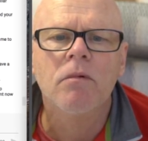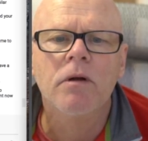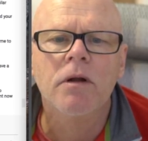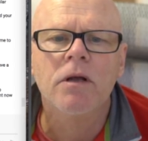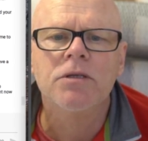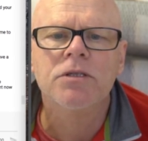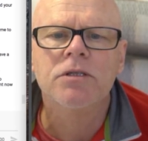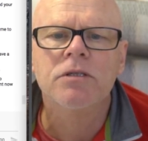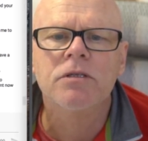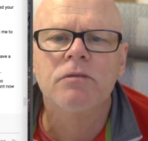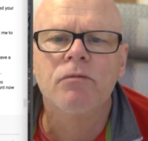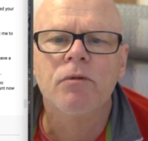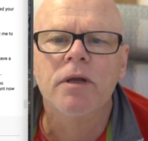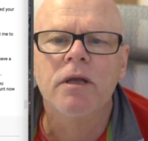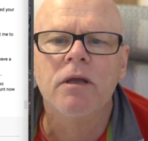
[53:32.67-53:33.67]
What else
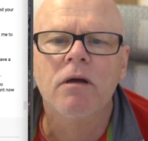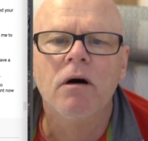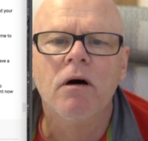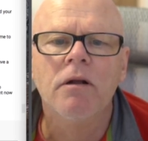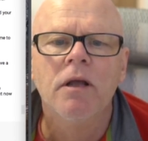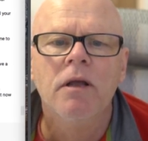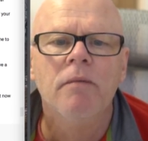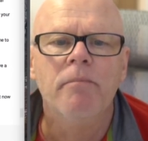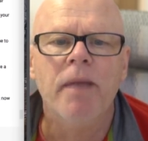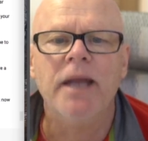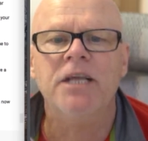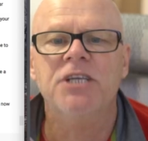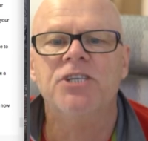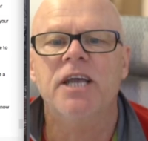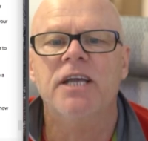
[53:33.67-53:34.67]
have we got?
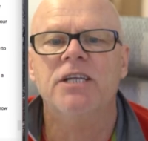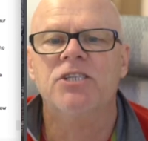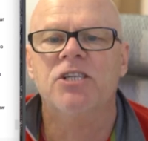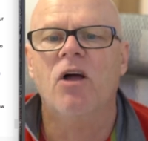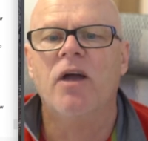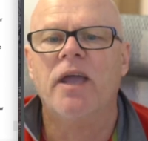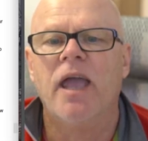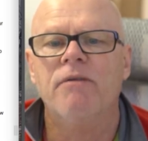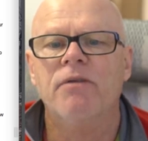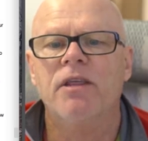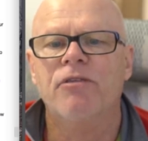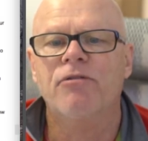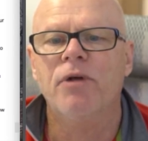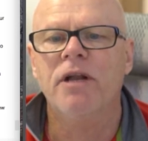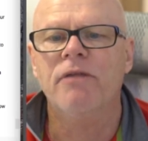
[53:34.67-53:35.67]
Manny said it's like having
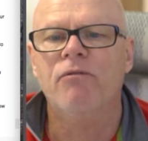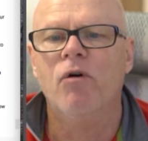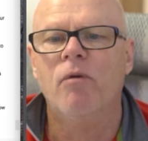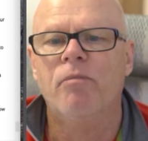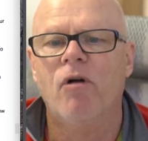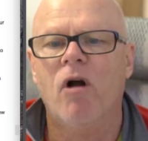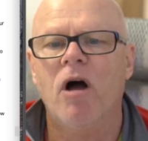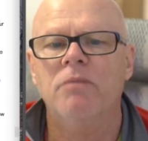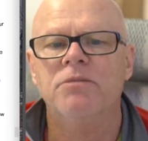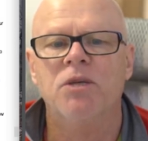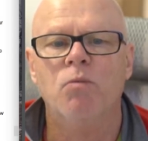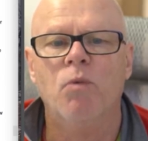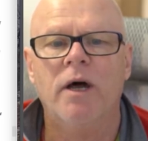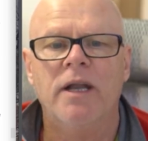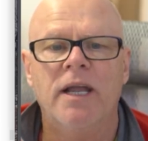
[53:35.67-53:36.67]
3 to 4 primes
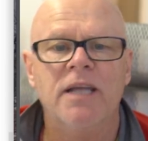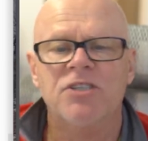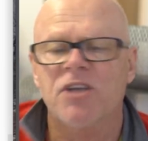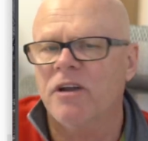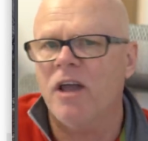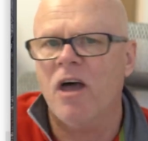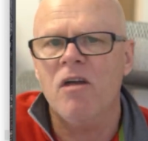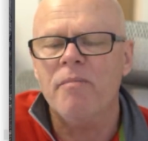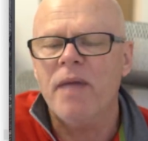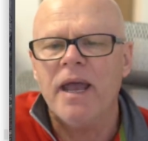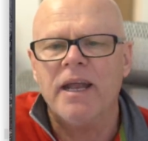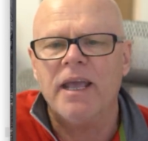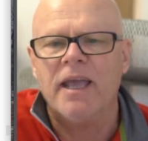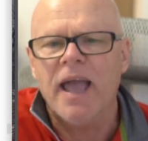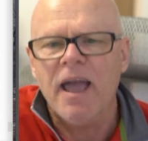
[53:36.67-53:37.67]
in one lens. I know,
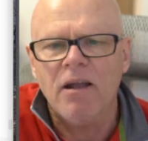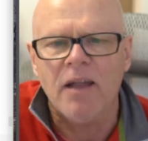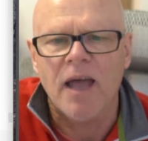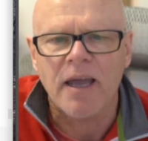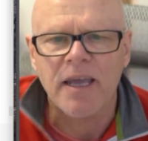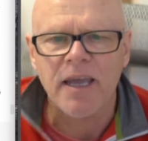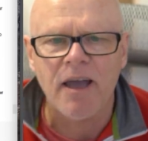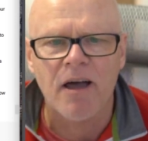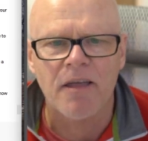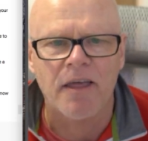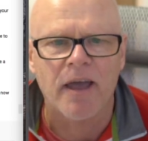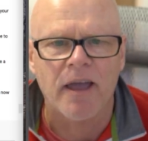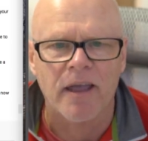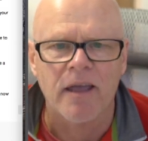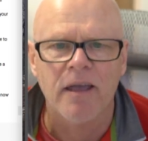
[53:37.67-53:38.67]
Manny. How lucky are
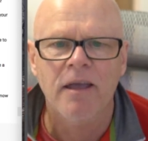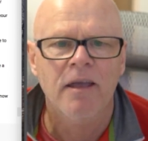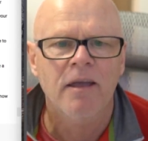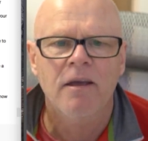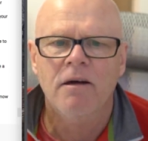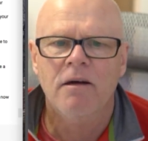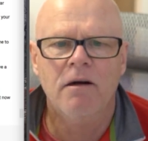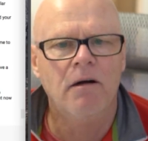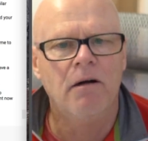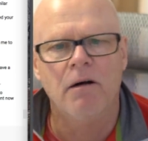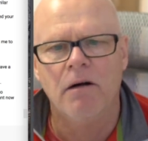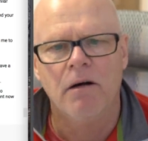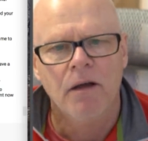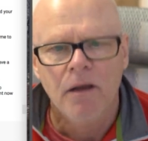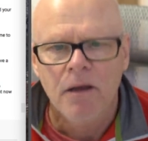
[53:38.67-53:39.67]
they?
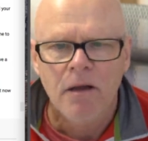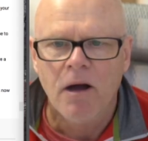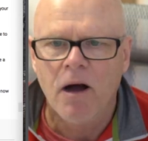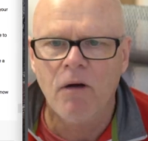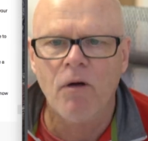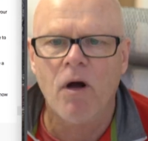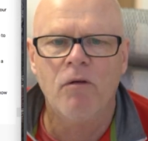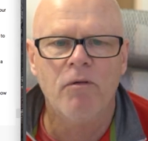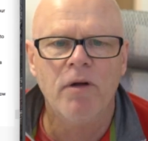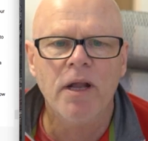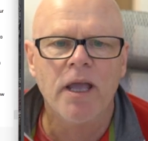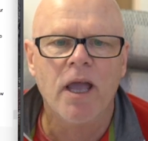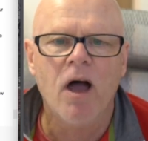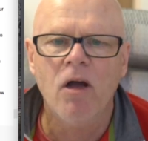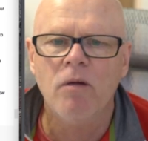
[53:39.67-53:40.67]
Oh, I
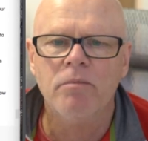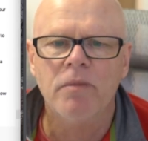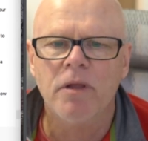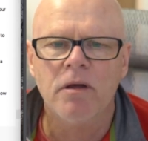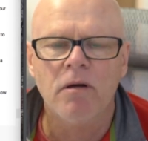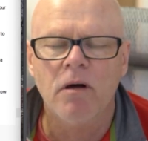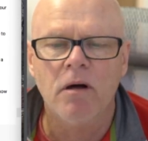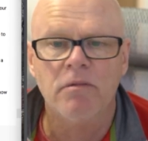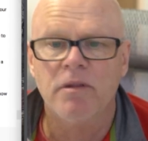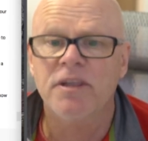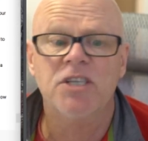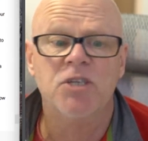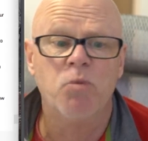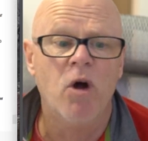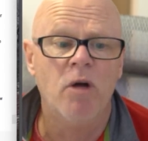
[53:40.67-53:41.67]
really hope that...
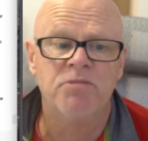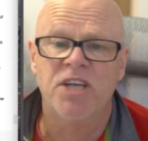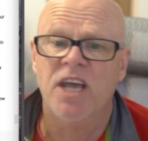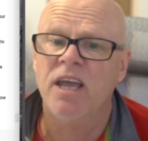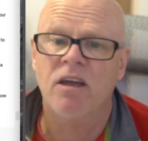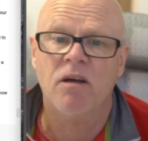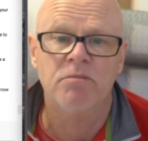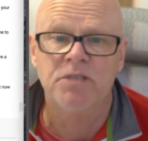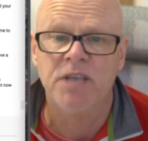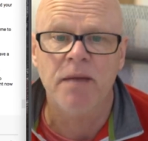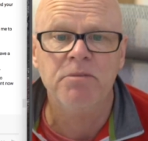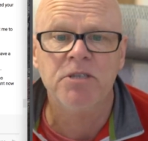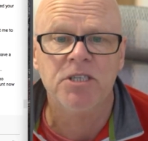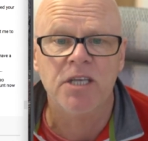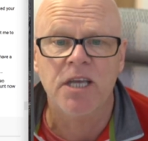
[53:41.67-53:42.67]
this is why I'm saying I'm
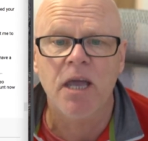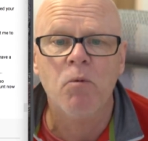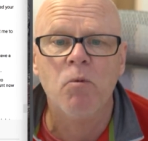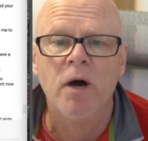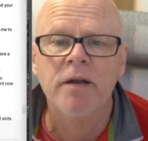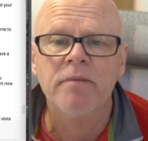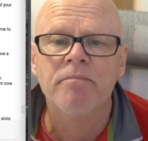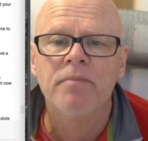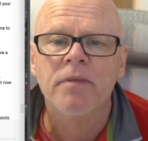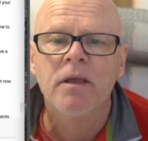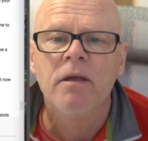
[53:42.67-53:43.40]
tempted to get one.